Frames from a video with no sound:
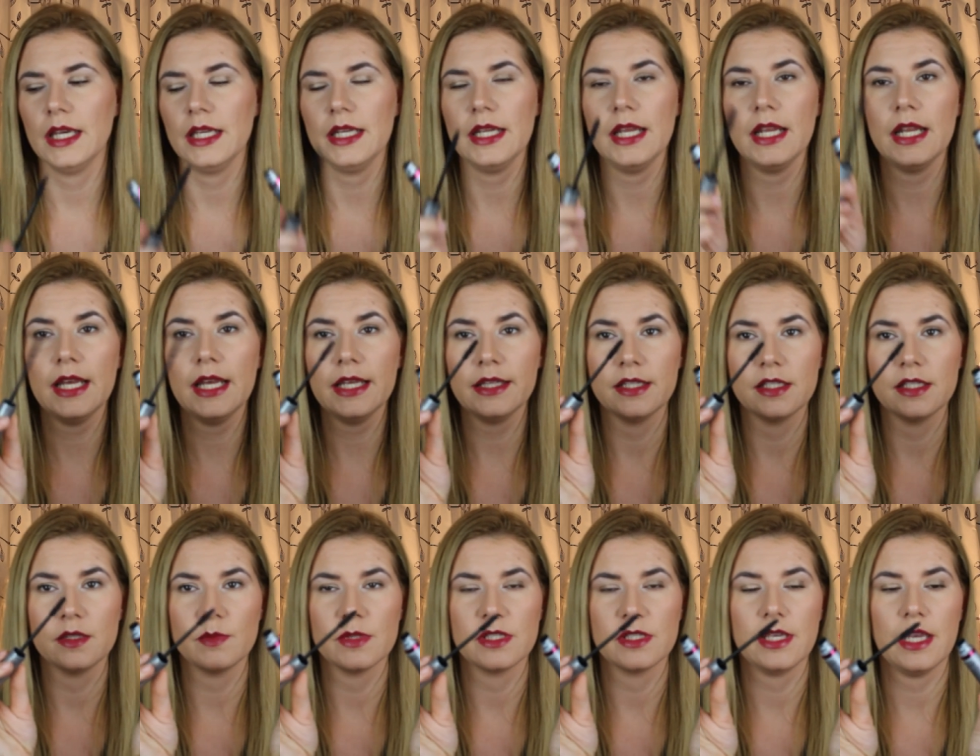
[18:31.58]
And I like
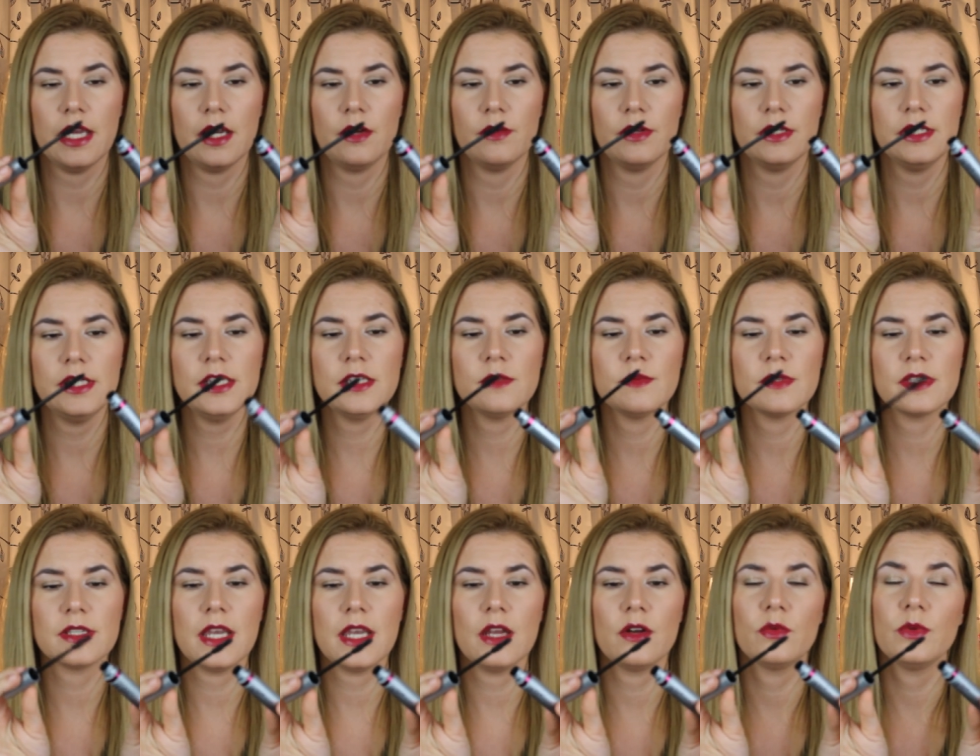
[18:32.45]
this mascara. This
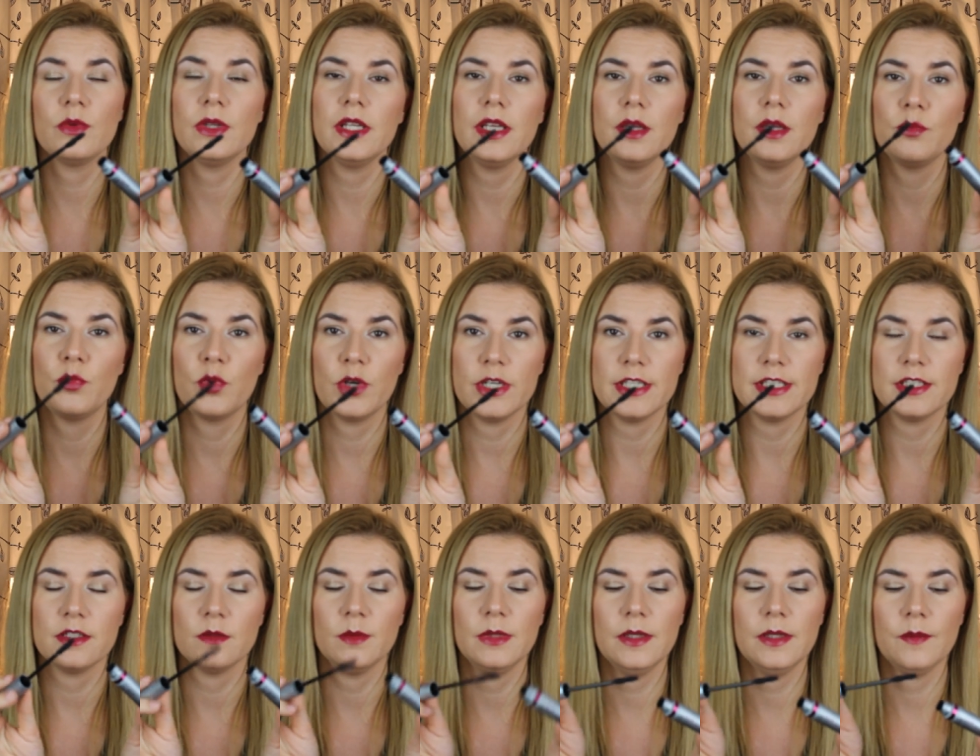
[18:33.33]
mascara really
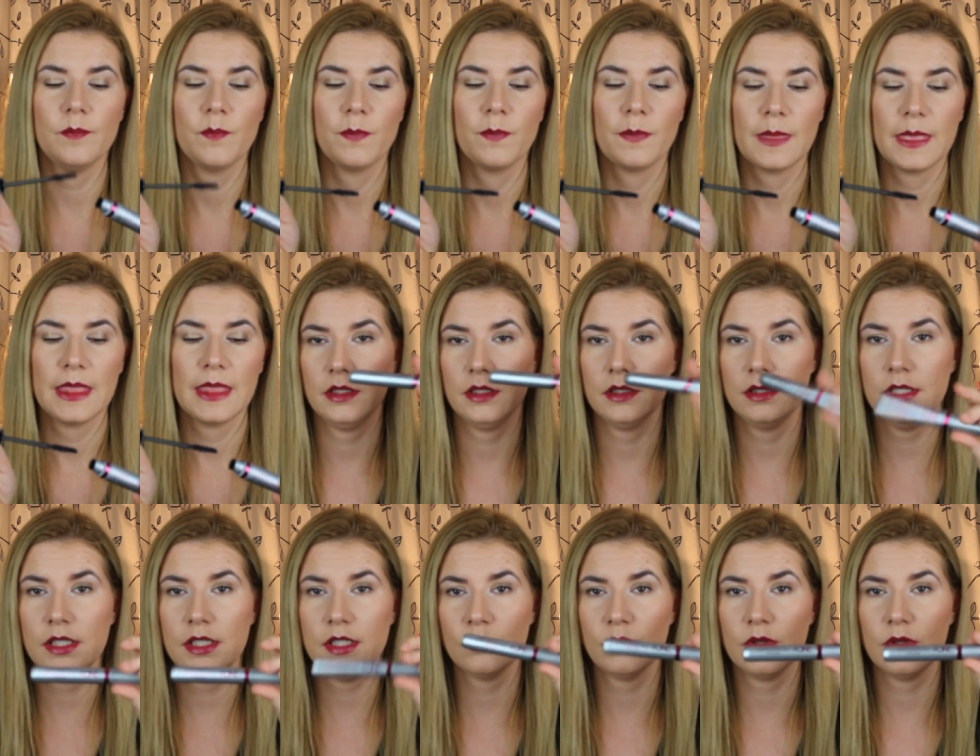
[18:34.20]
impressed me.
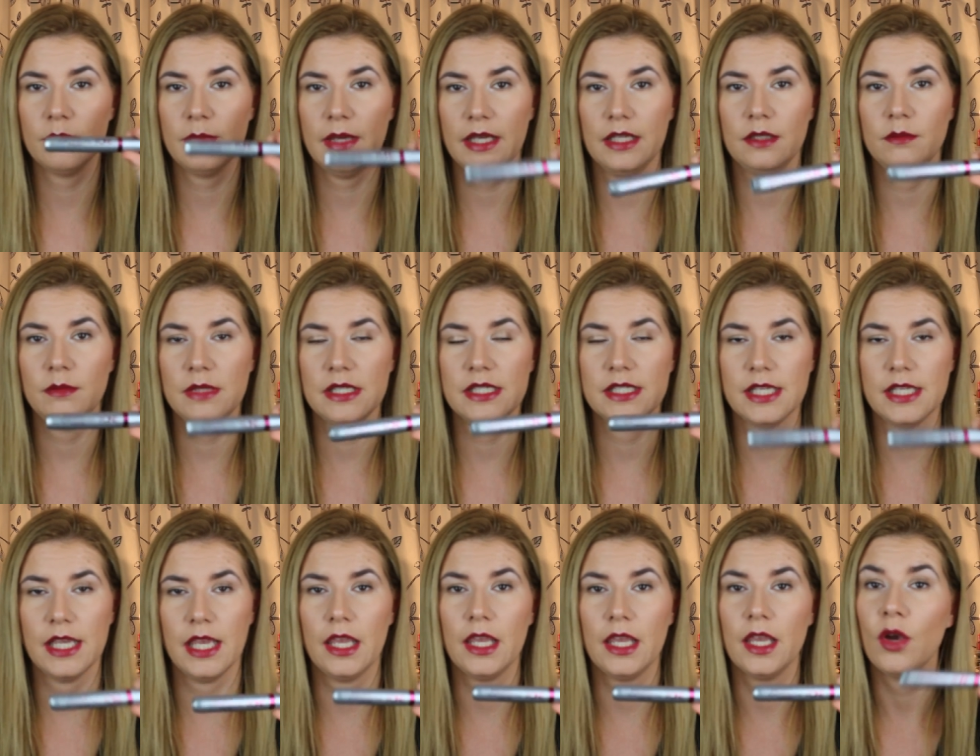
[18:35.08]
This one made me
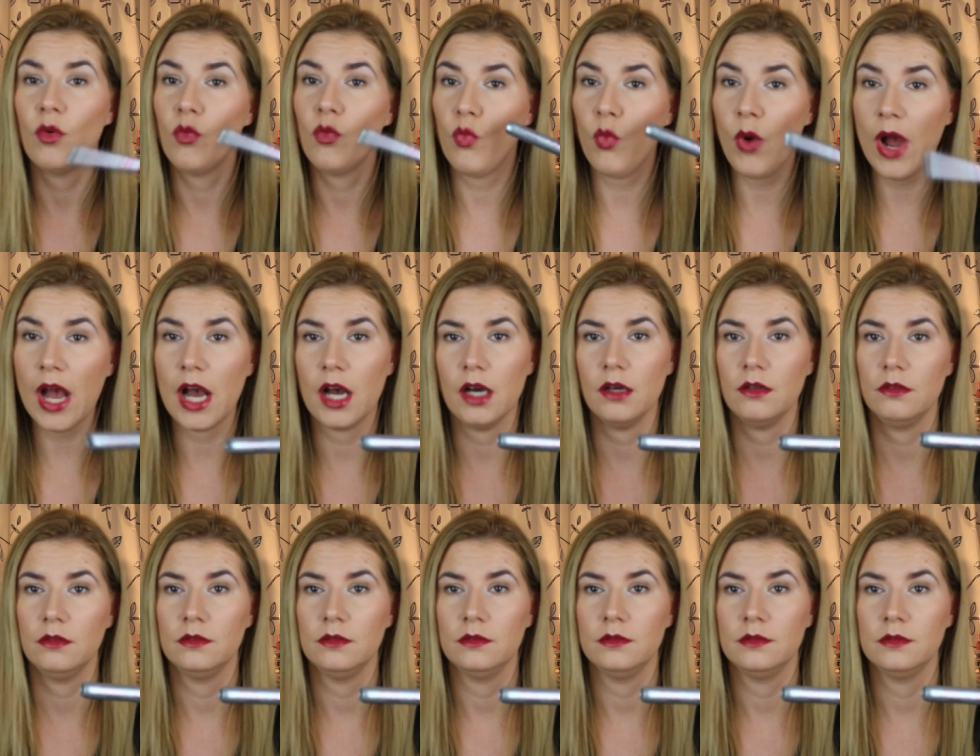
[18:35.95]
say, wow.